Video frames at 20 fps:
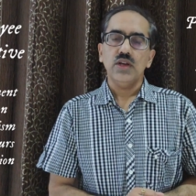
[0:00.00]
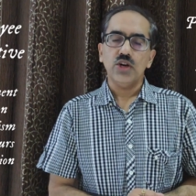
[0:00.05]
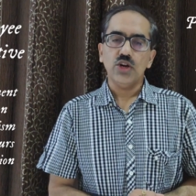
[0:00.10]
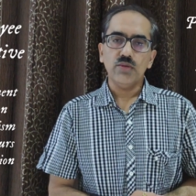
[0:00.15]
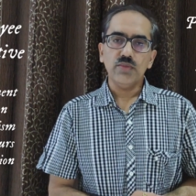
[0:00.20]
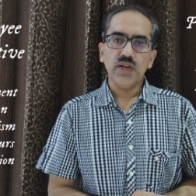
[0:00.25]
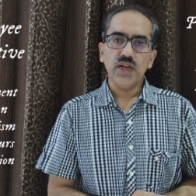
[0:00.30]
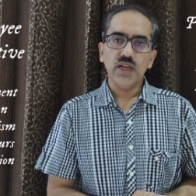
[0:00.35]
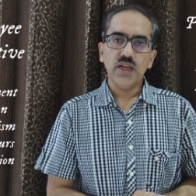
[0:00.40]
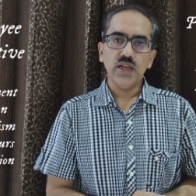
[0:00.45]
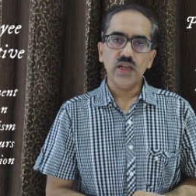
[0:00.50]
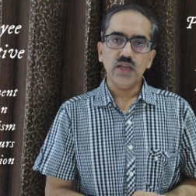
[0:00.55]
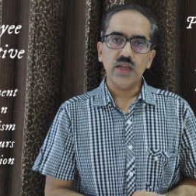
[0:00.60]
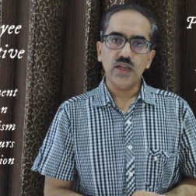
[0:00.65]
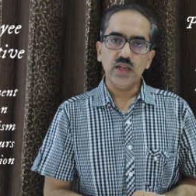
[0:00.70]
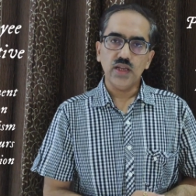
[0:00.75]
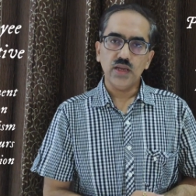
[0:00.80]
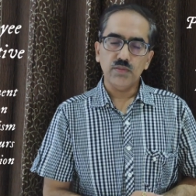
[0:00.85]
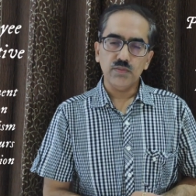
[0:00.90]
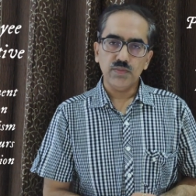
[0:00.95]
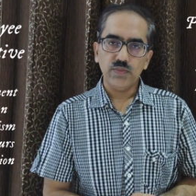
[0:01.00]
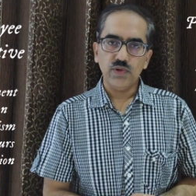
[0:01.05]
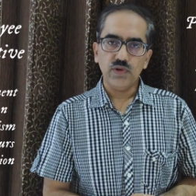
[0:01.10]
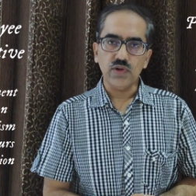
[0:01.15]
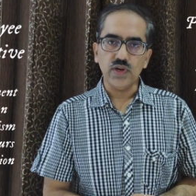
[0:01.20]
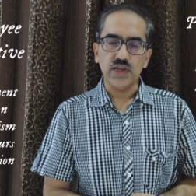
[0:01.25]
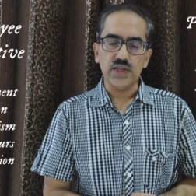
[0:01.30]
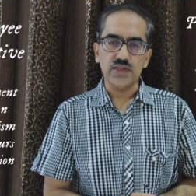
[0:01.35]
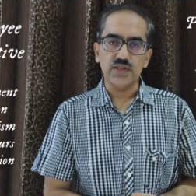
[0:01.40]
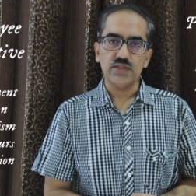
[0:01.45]
How many
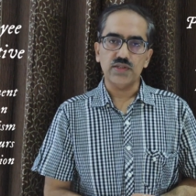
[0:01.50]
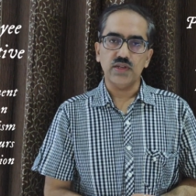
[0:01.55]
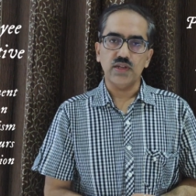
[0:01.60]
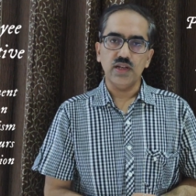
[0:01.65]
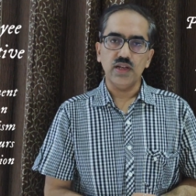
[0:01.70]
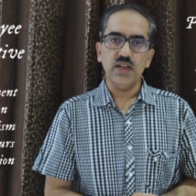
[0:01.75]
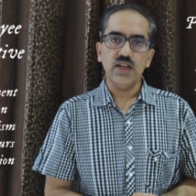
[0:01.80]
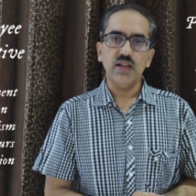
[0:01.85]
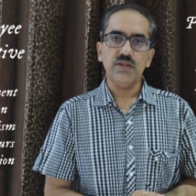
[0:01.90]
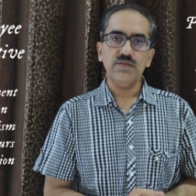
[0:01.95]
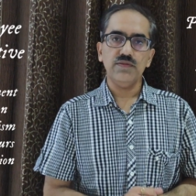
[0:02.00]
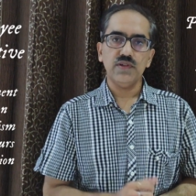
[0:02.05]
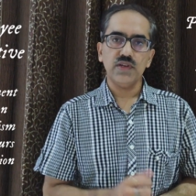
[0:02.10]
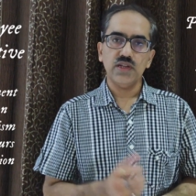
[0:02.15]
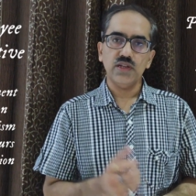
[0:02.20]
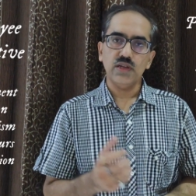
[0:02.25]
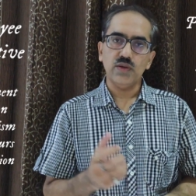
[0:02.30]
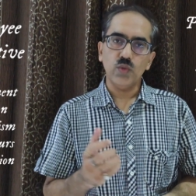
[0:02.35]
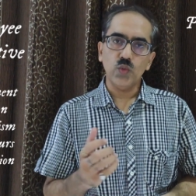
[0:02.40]
employees left